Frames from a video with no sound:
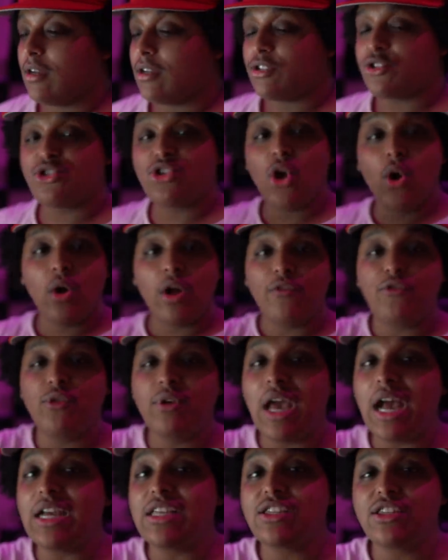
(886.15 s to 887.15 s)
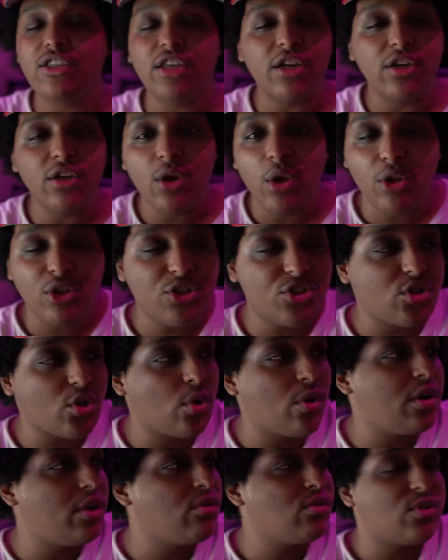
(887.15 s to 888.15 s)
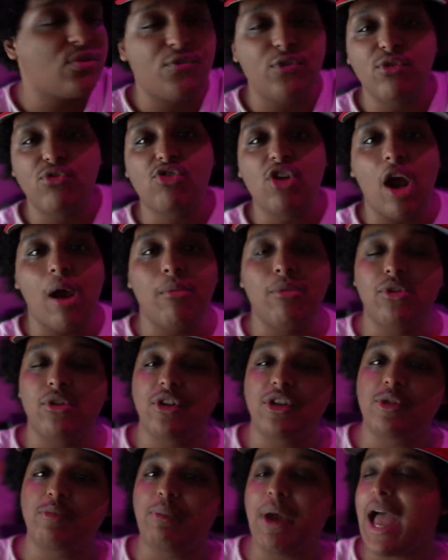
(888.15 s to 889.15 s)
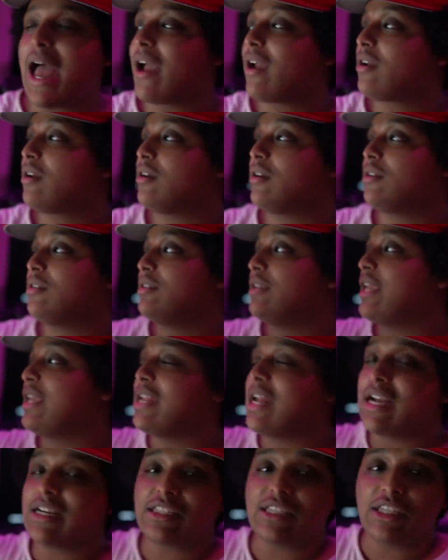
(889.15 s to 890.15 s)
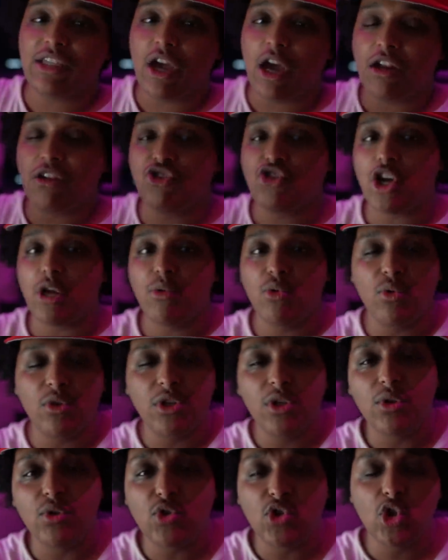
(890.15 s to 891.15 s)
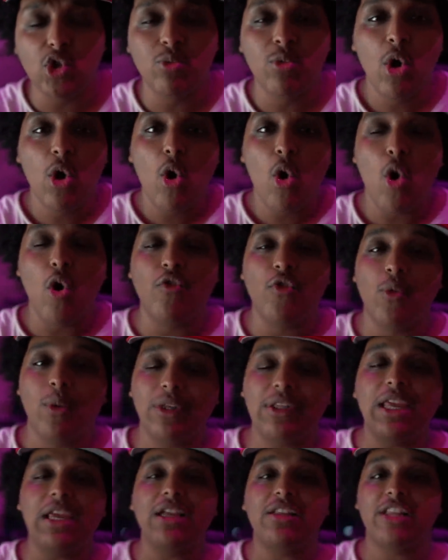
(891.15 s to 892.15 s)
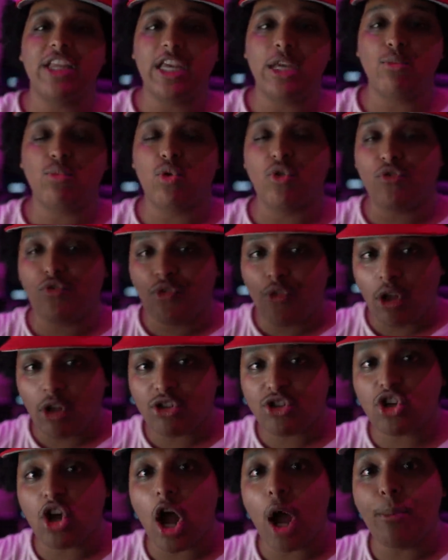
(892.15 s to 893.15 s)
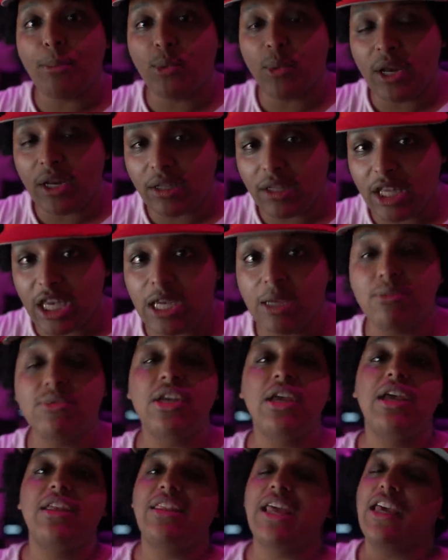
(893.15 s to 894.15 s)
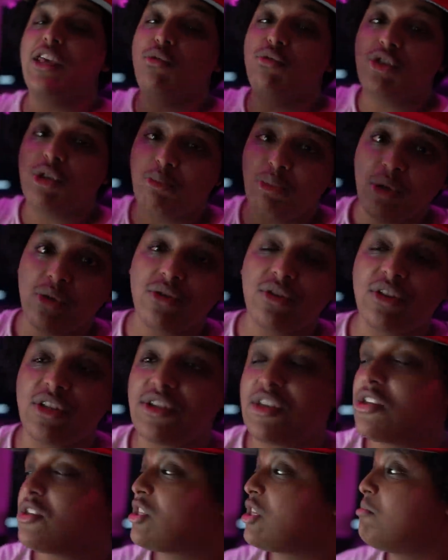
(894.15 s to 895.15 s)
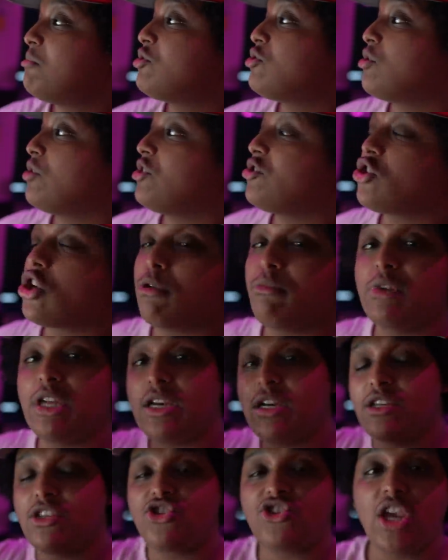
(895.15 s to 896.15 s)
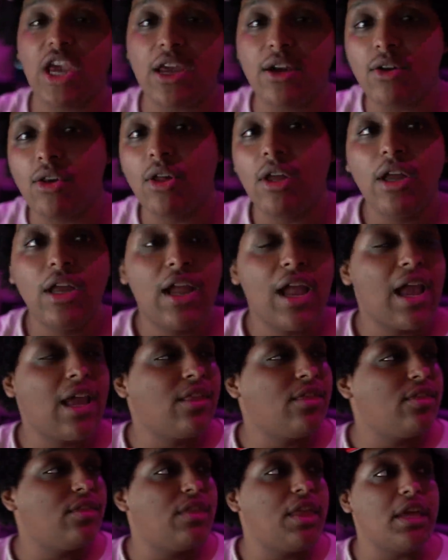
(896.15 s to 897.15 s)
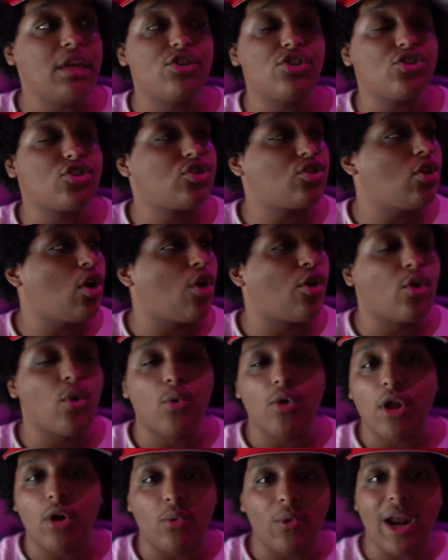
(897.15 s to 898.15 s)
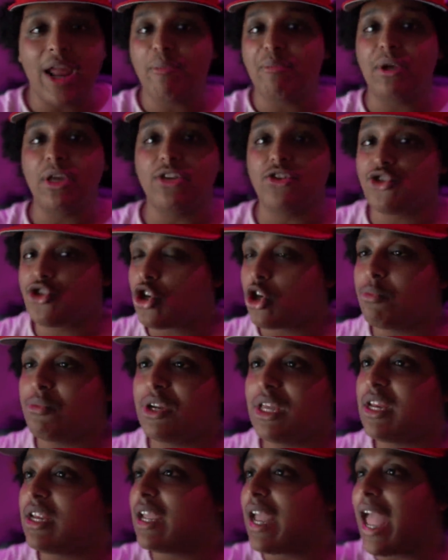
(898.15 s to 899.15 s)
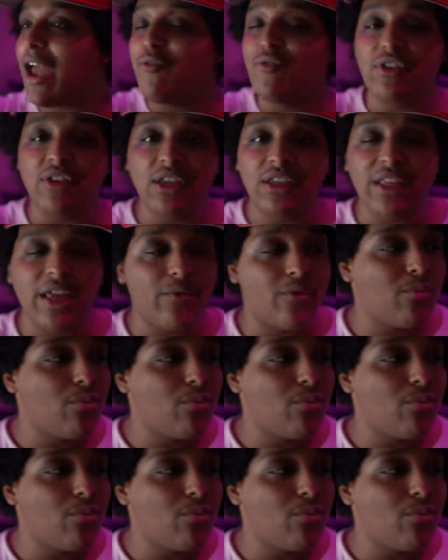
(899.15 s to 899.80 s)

So if you guys didn't know the story, it was a few drama alerts back. NateX, he got in trouble with YouTube over what they claimed were false copyright claims that he was abusing the system, and so they terminated his channel, and they just are going on a rampage, terminating everything that